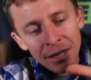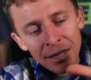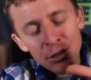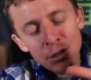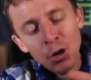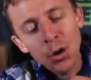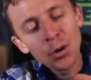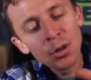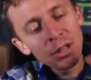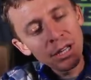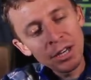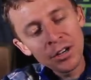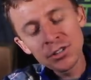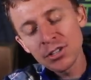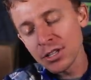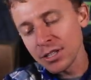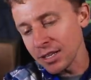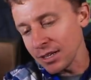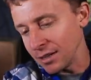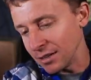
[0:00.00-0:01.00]
So here's
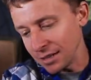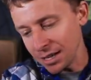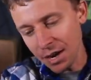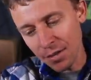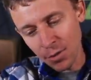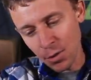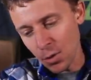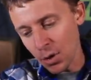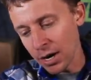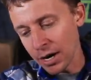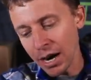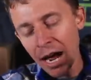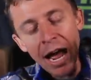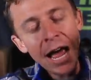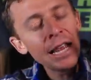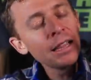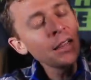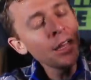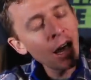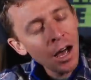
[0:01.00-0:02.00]
the deal, everyone.
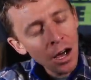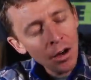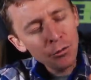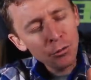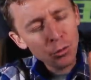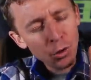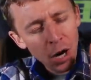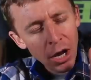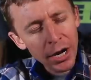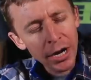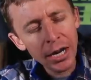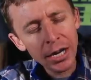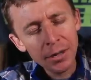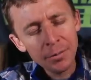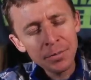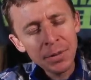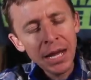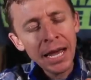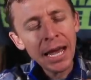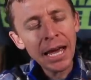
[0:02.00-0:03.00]
I love
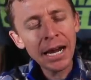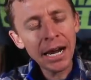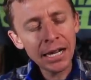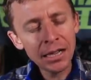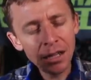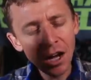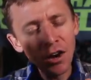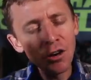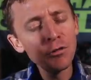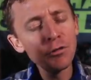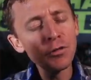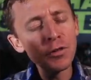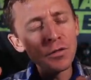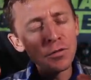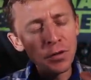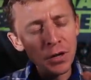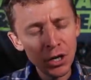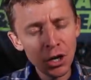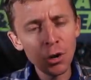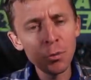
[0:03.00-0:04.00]
running and I love
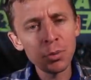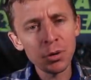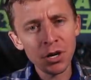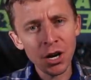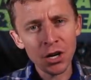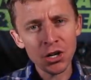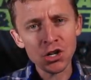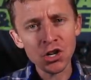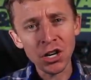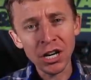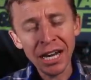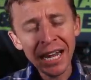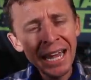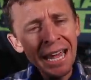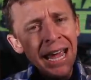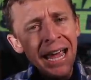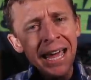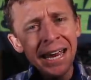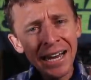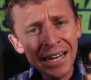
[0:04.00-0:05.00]
video production
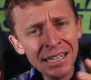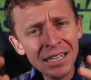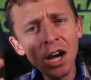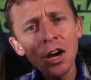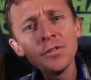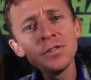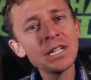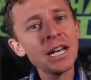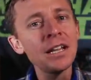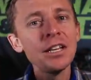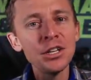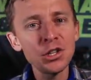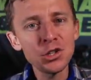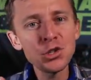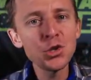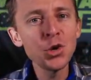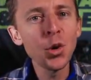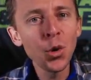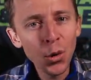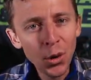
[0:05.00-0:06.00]
and I love telling
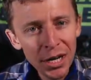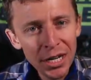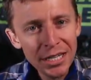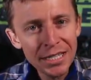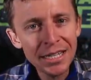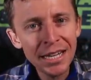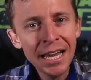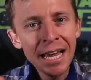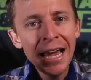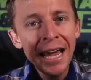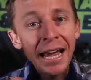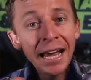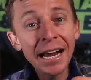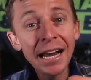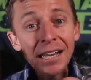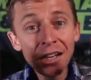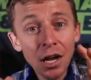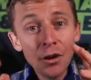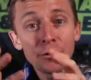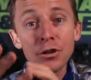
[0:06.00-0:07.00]
stories, and
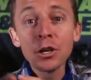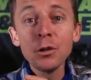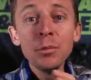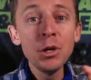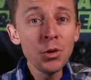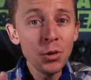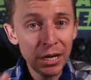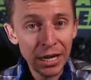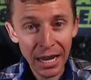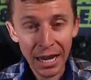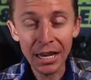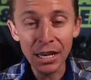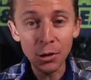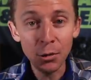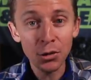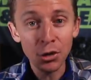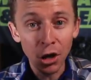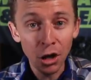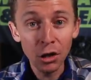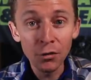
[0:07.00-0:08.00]
I love communicating
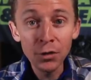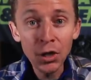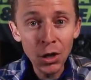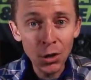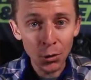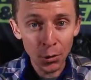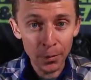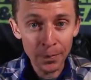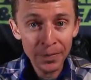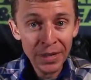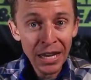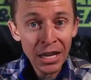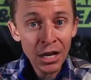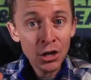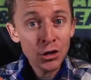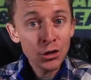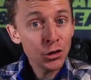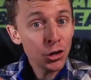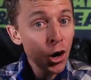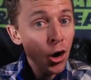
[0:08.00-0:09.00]
with all of you.
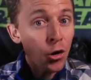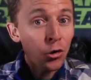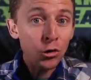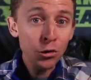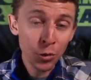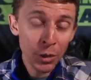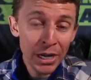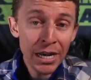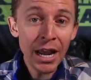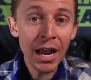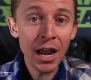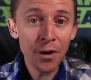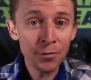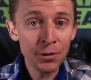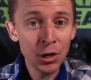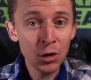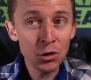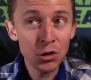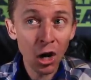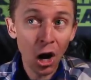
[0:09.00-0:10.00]
So, three and a
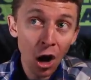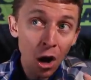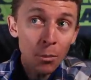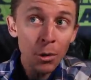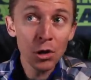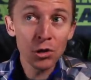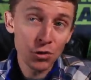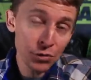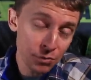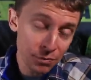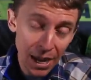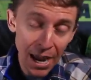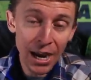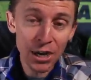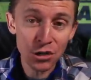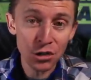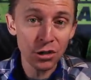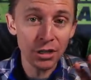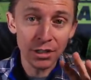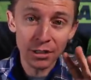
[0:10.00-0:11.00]
half years, almost
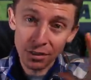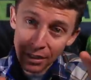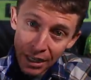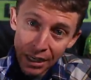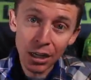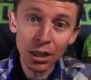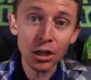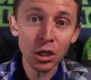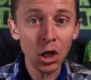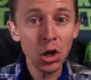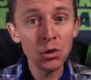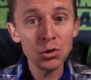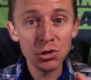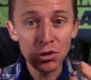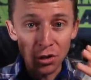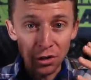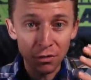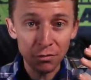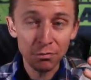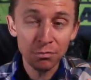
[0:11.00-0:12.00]
actually getting close
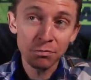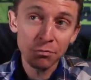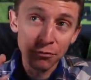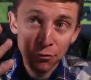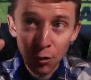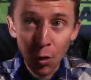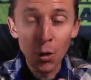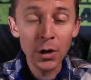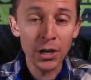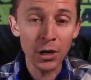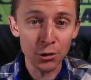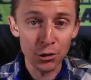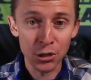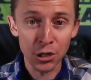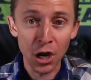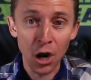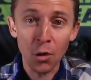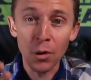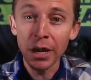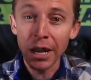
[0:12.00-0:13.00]
to four years
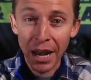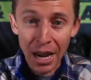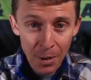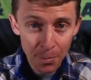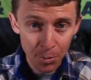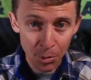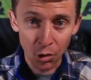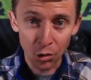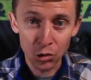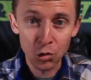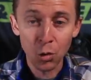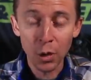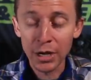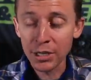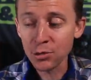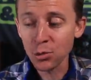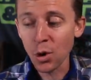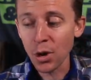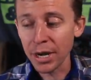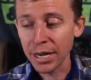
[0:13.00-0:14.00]
ago in April
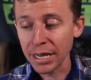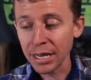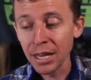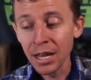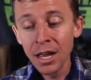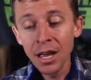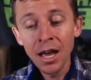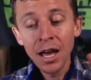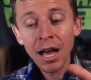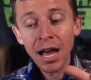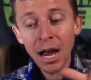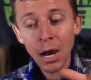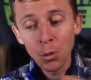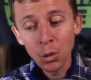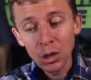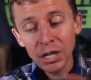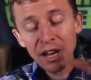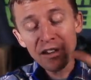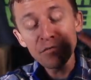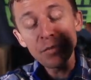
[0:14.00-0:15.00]
2020, I
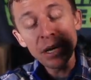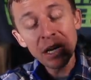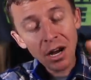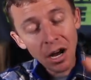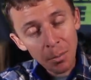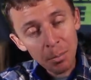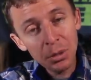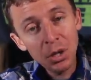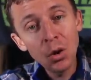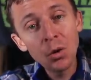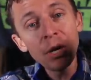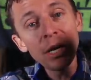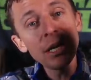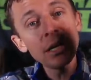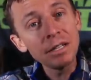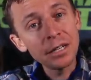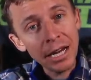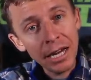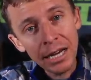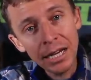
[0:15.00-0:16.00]
will have been
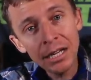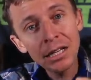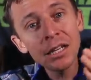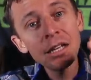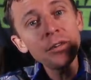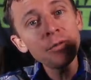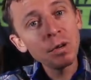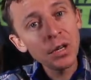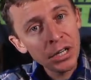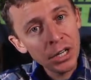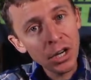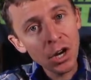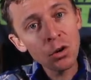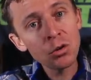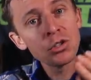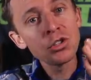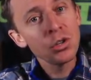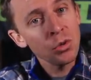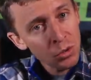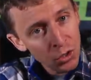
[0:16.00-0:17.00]
uploading a daily
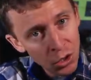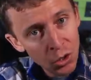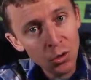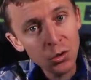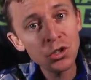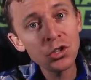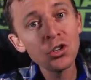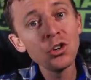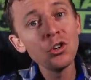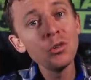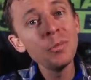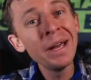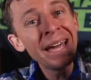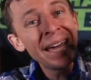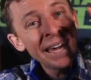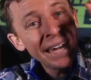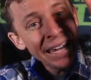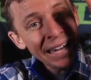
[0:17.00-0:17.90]
video to YouTube